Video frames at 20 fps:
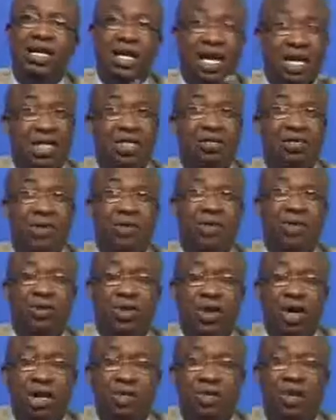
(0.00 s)
That is when we're
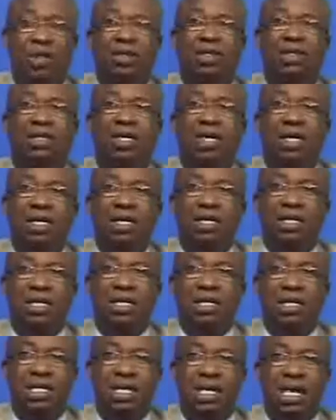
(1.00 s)
talking about
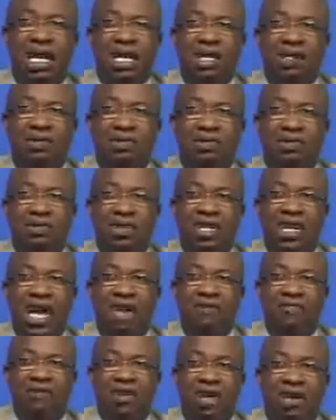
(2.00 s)
the
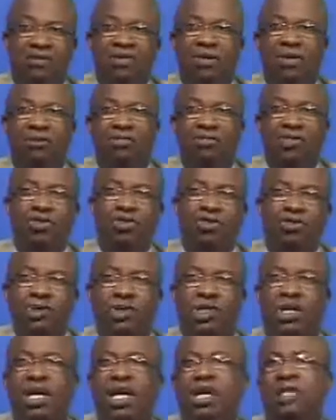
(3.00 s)
IVF or in vitro
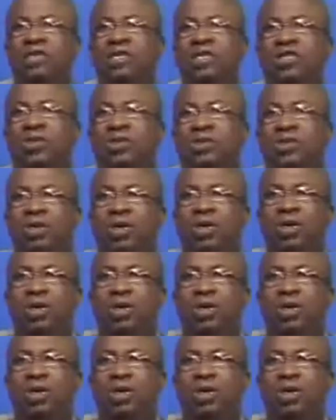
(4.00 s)
fertilization.